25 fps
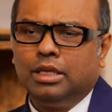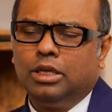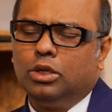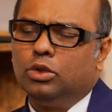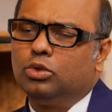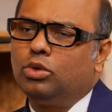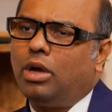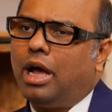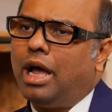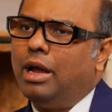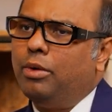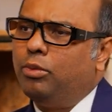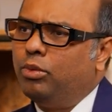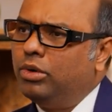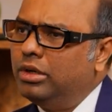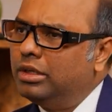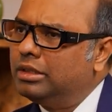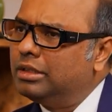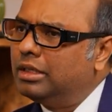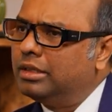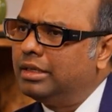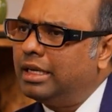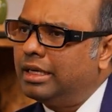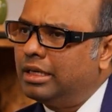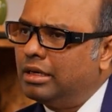So I
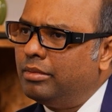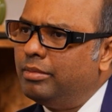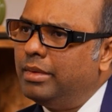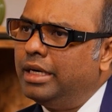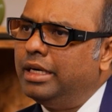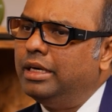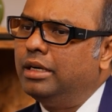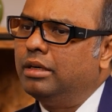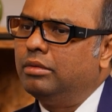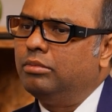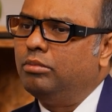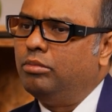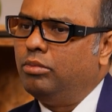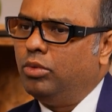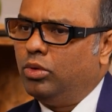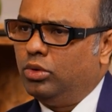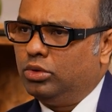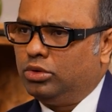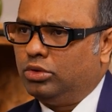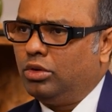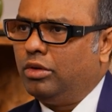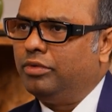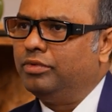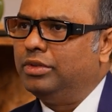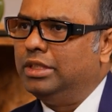would recommend
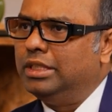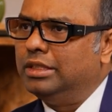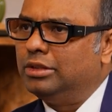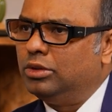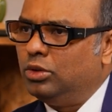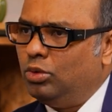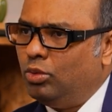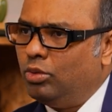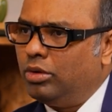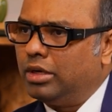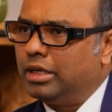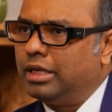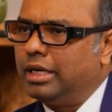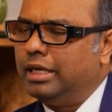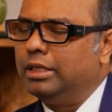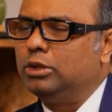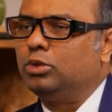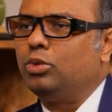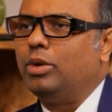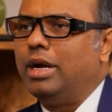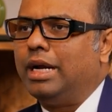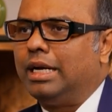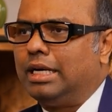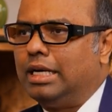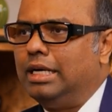most of these newer guys
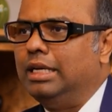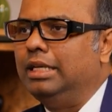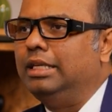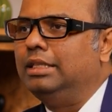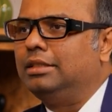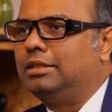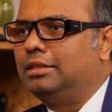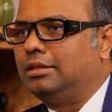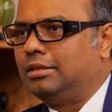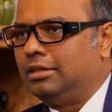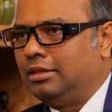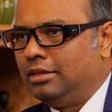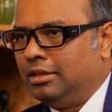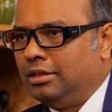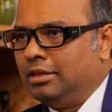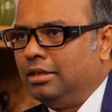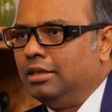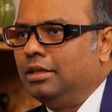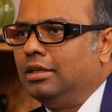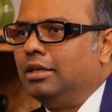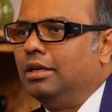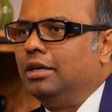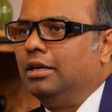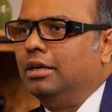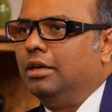to at least
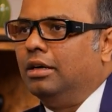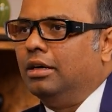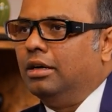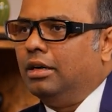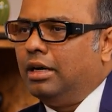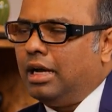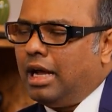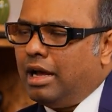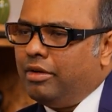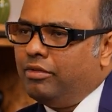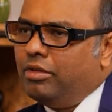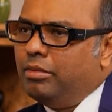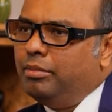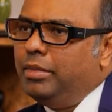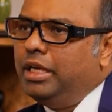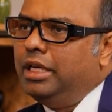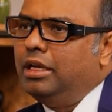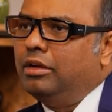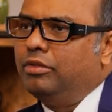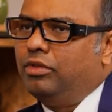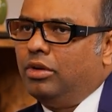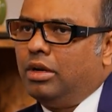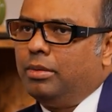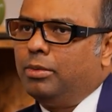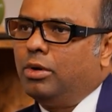have a
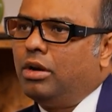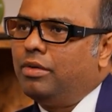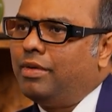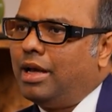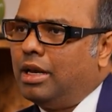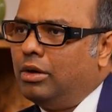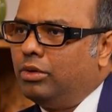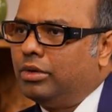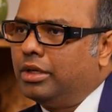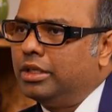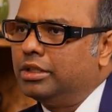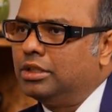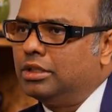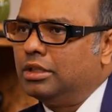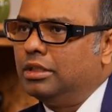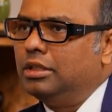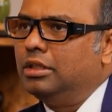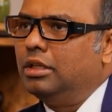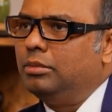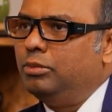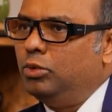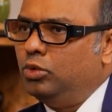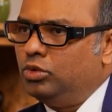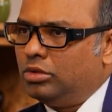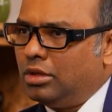meaningful amount of allocation in
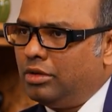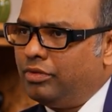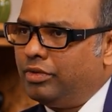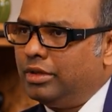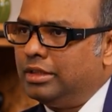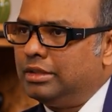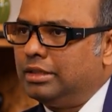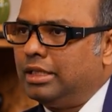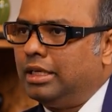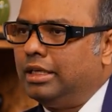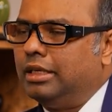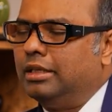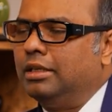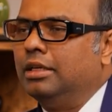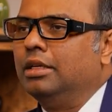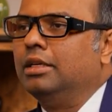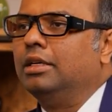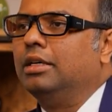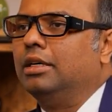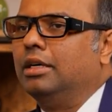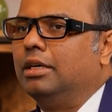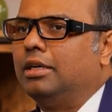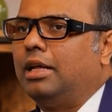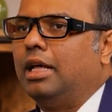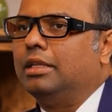the mutual fund side,
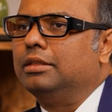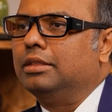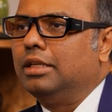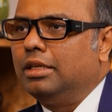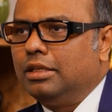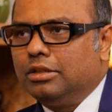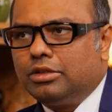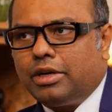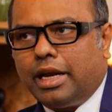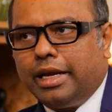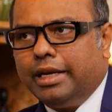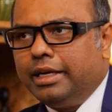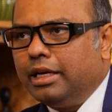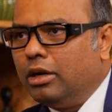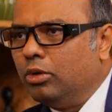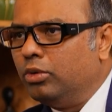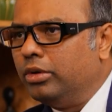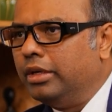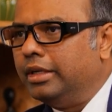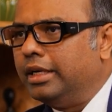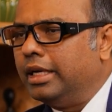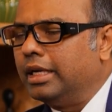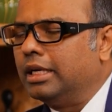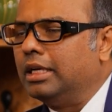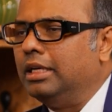rather than trying out
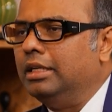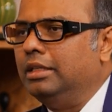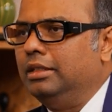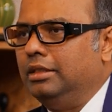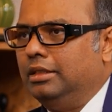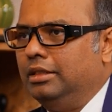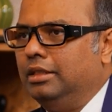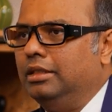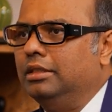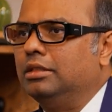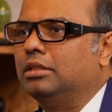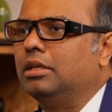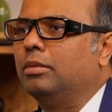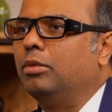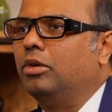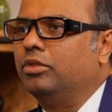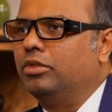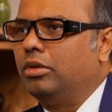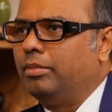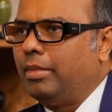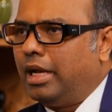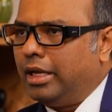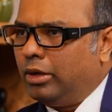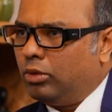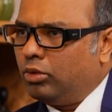directly in some of
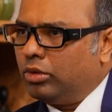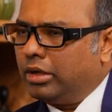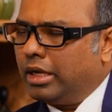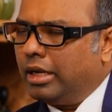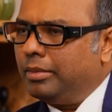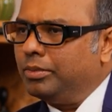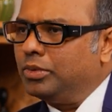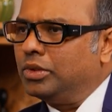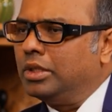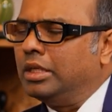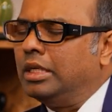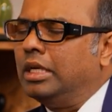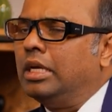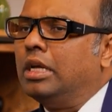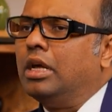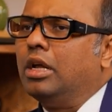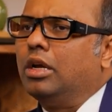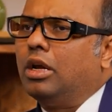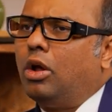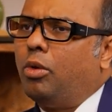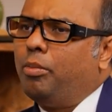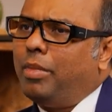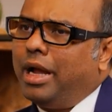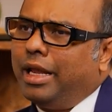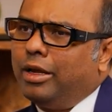the micro caps.
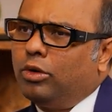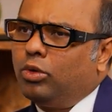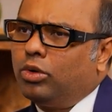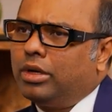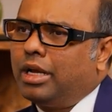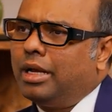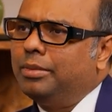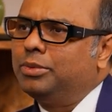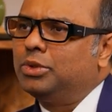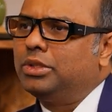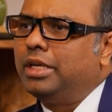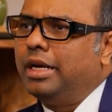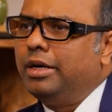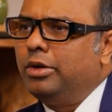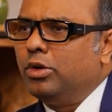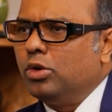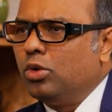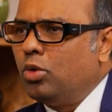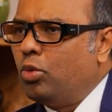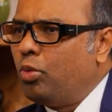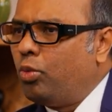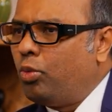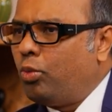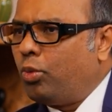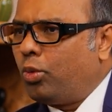Now, micro caps tend to
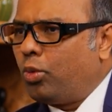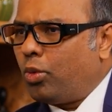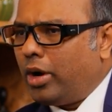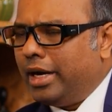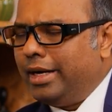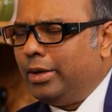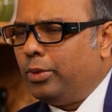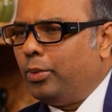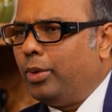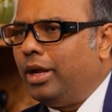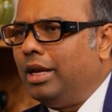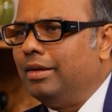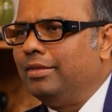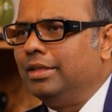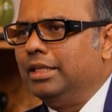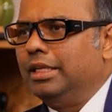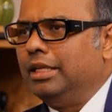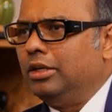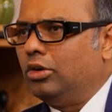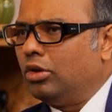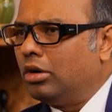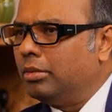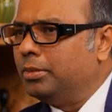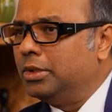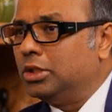do quite well when the
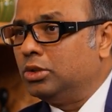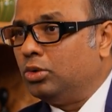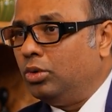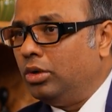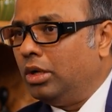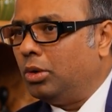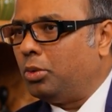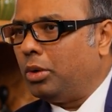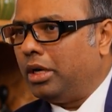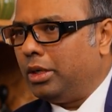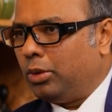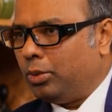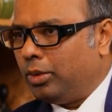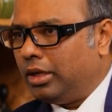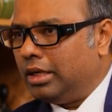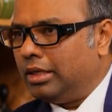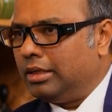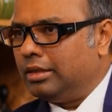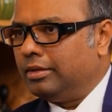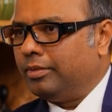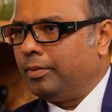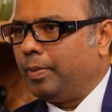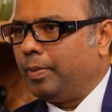economy is doing quite well.